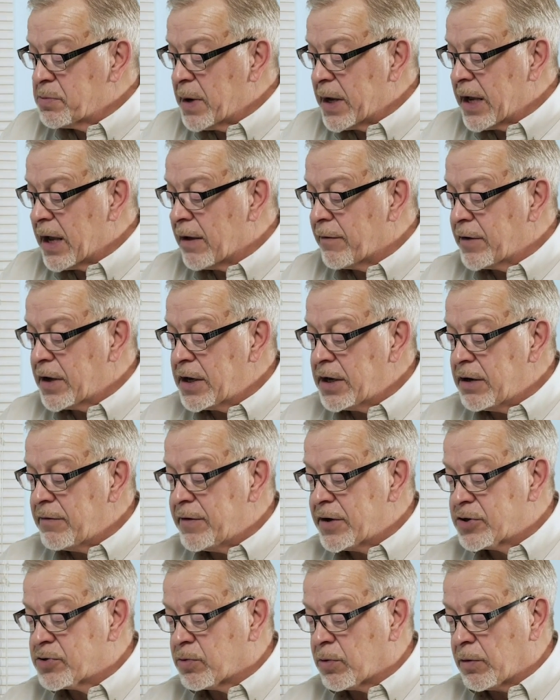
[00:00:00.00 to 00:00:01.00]
you may have
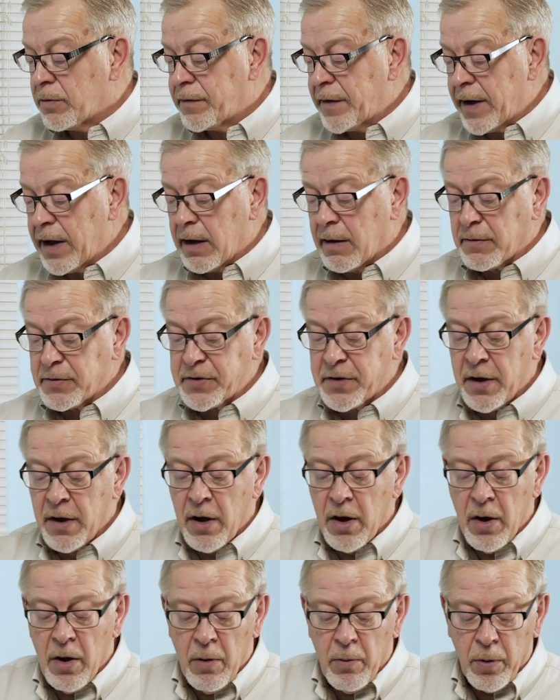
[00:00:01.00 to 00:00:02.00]
individual valves
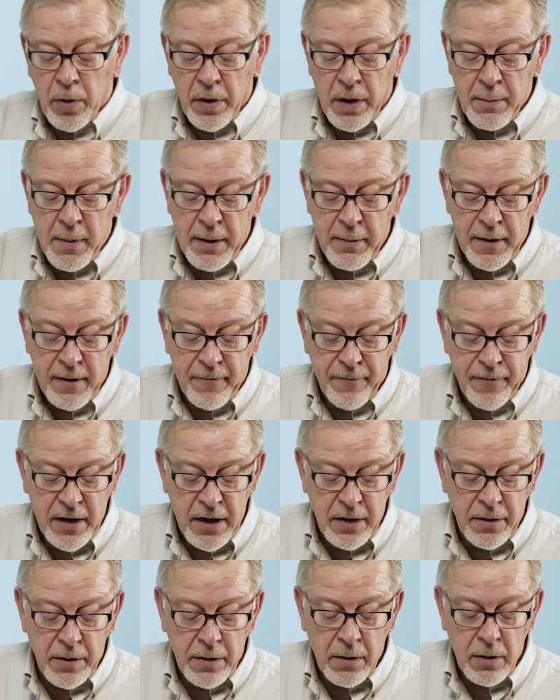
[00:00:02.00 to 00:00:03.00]
where they maybe feed